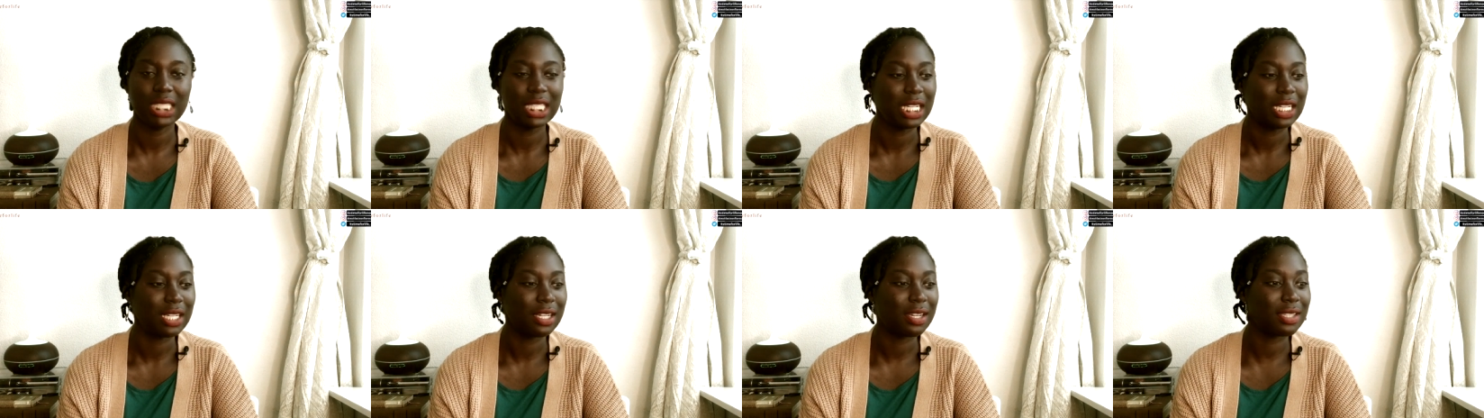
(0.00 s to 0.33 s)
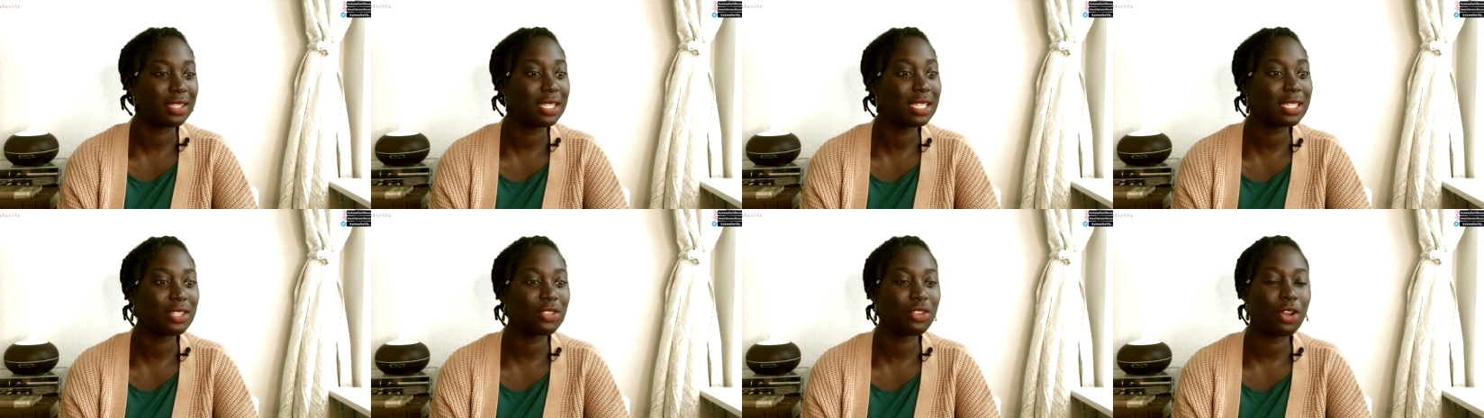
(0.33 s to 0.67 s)
Cause
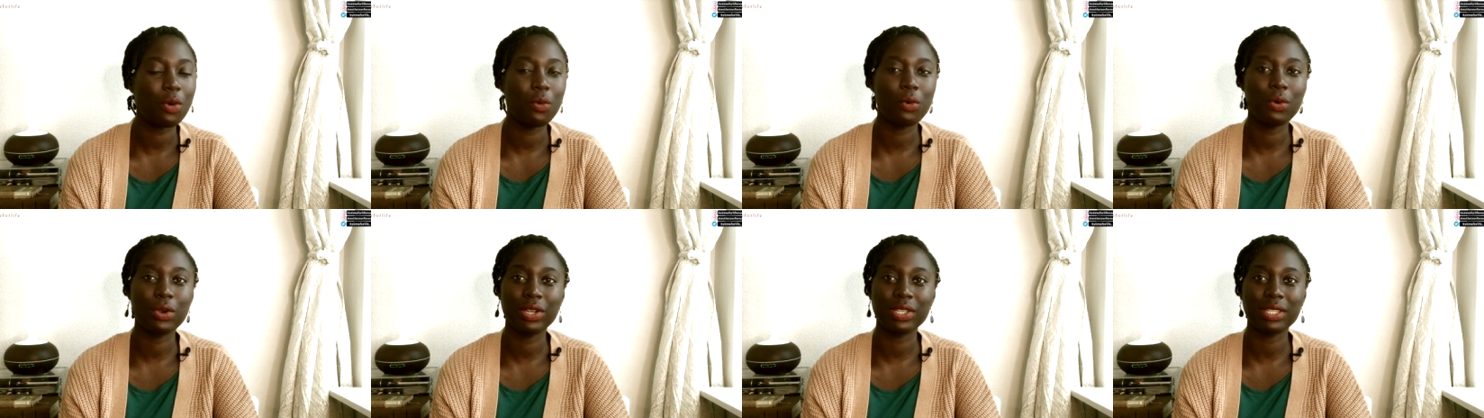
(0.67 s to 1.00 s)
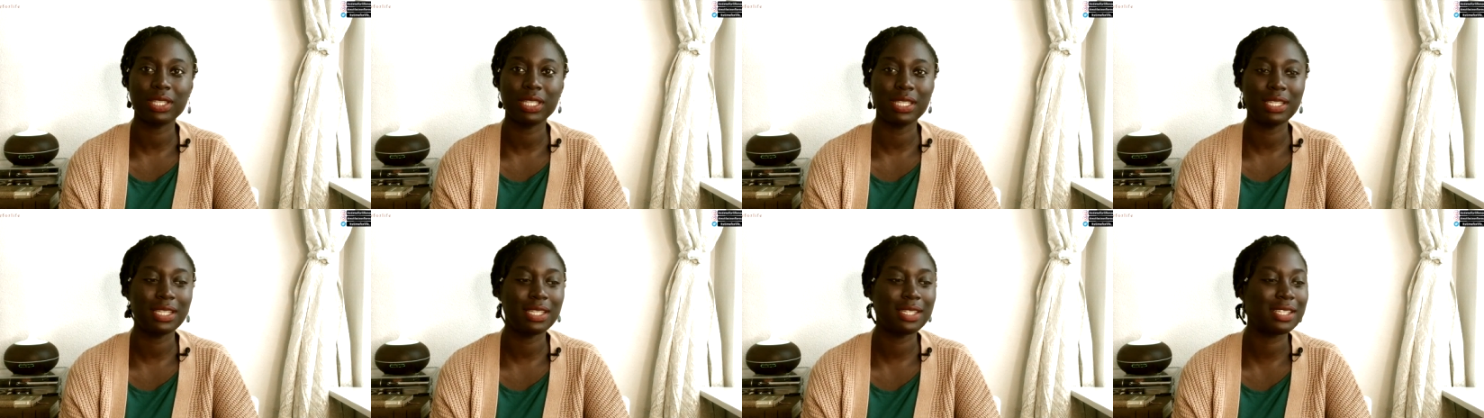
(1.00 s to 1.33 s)
this is not worth
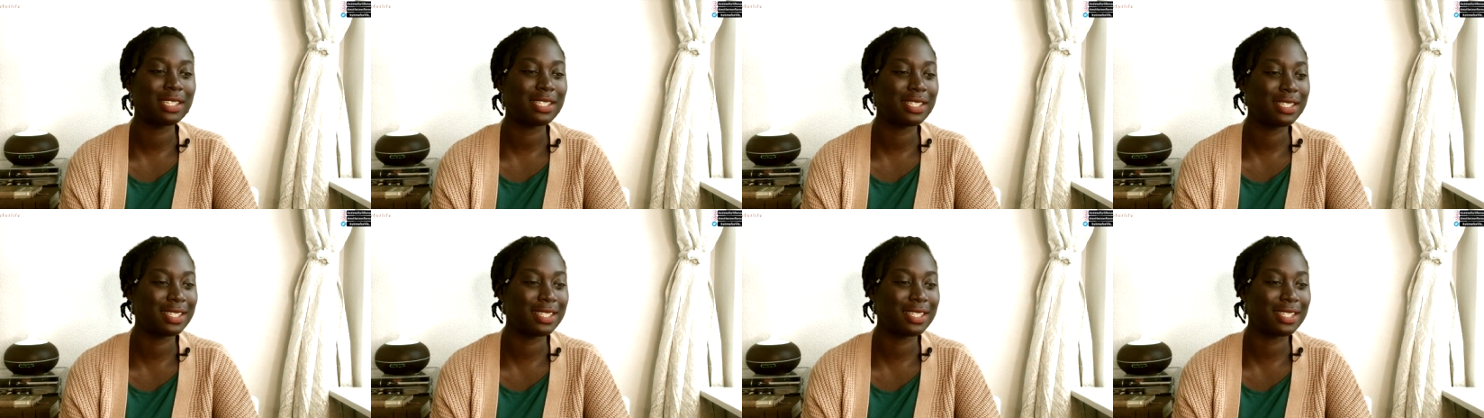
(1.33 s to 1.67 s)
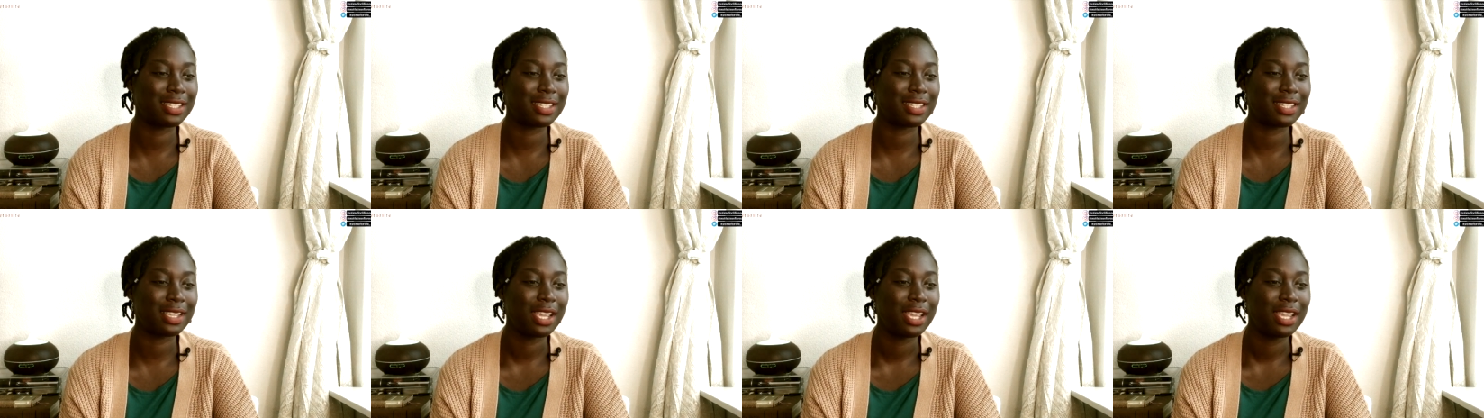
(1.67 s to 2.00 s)
it. This is this
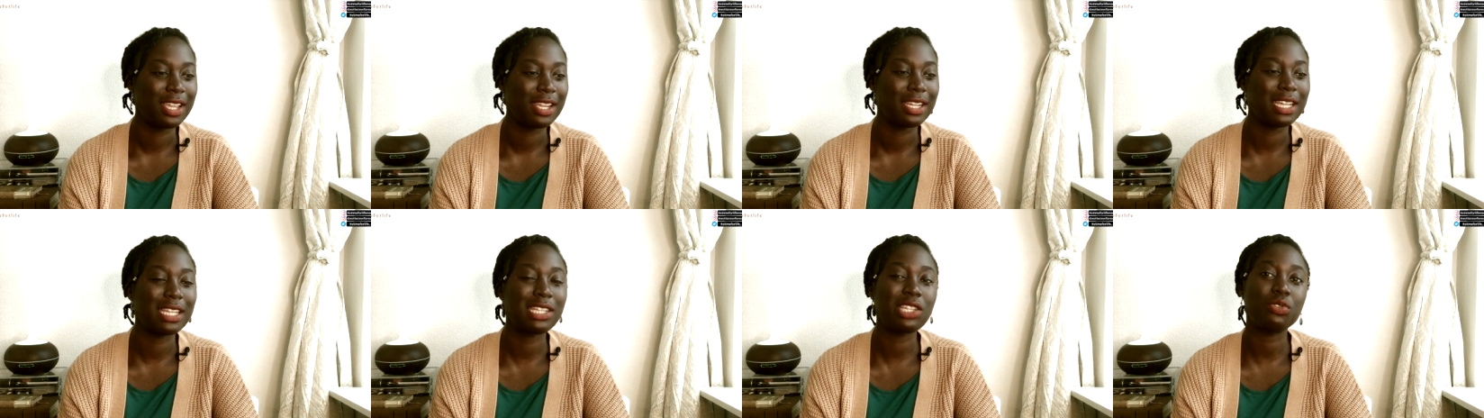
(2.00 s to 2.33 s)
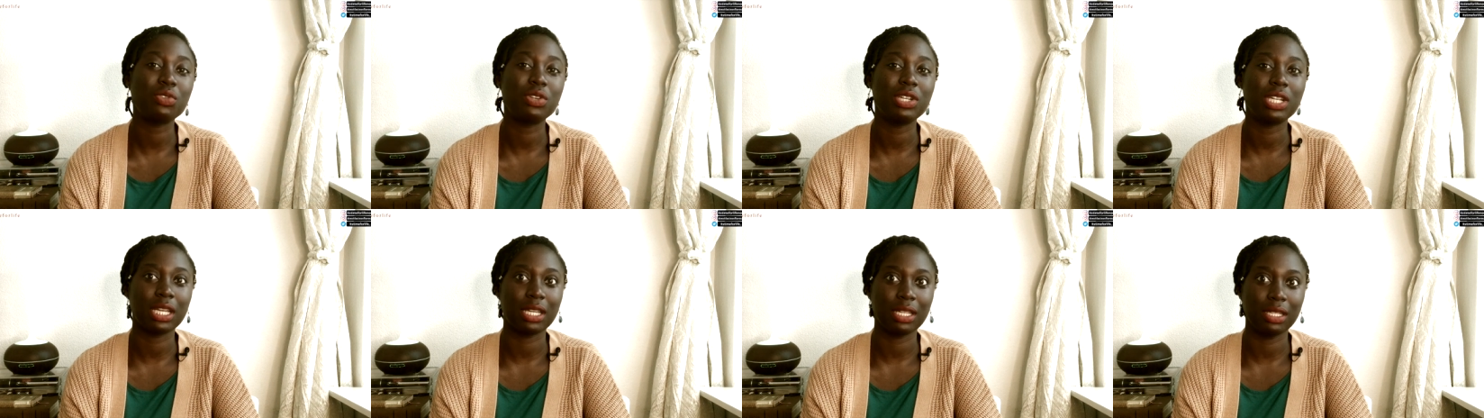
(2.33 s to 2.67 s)
is this is
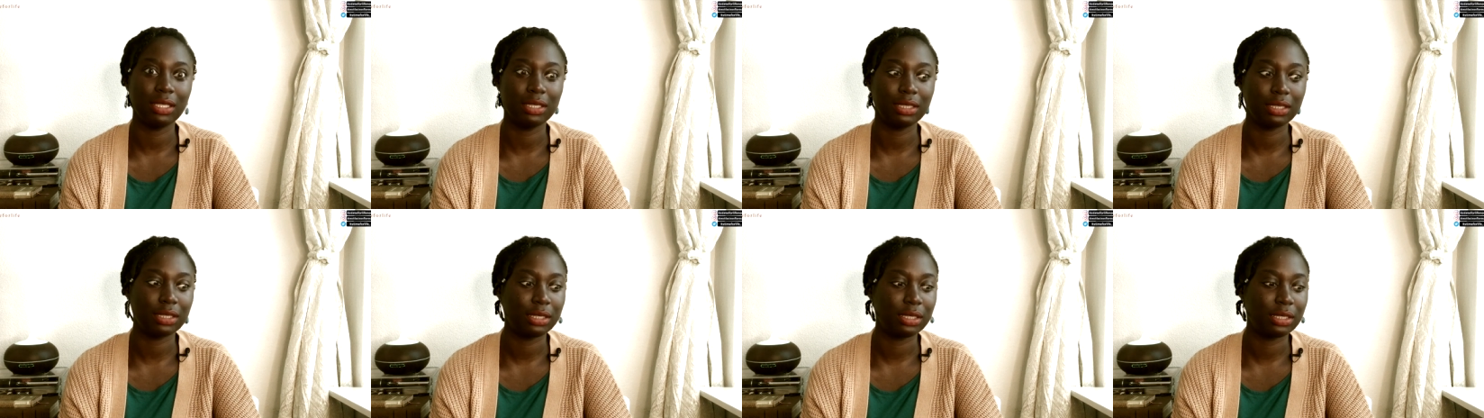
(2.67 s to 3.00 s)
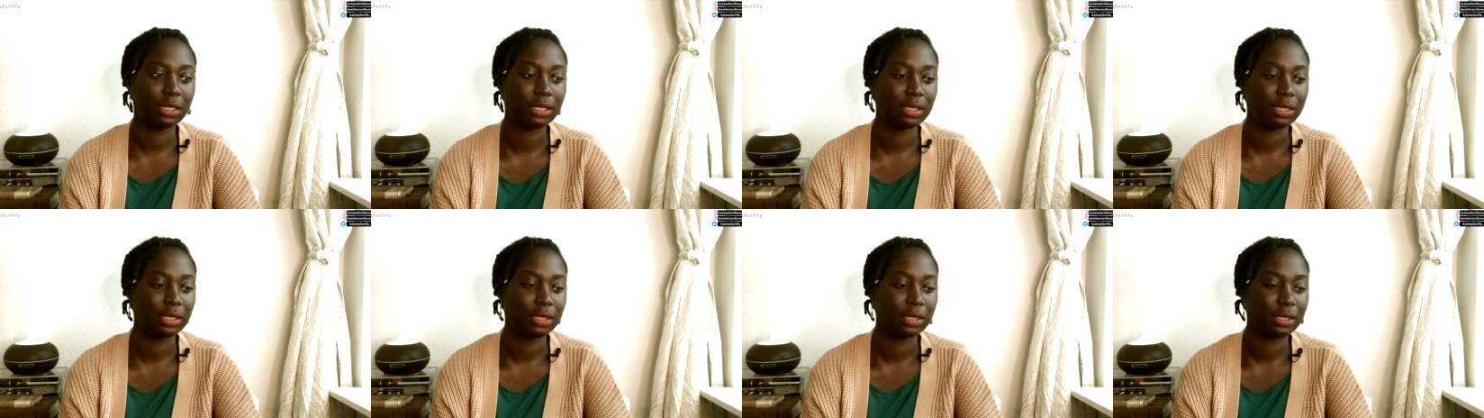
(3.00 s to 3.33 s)

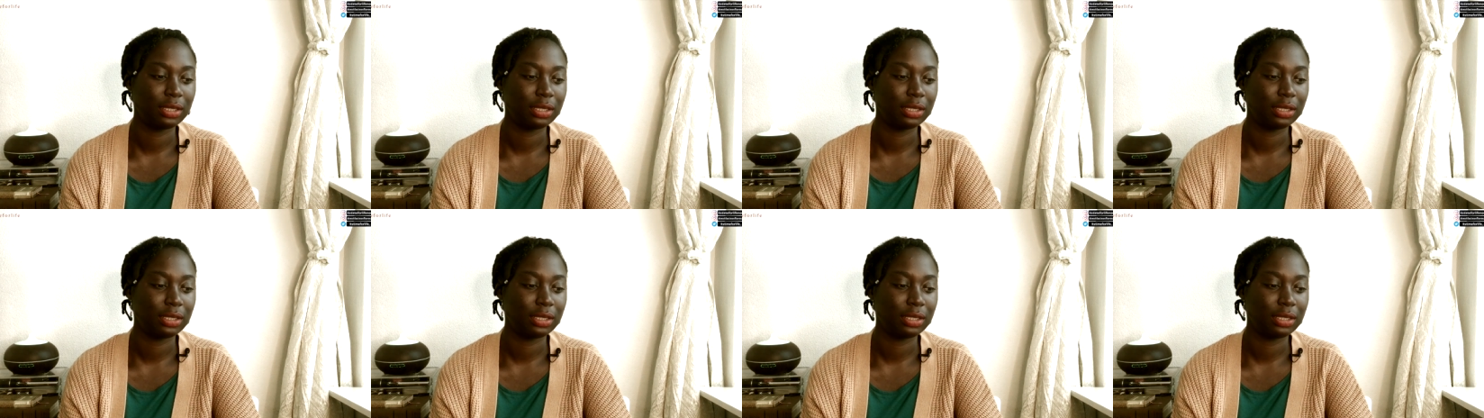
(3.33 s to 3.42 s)
ridiculous.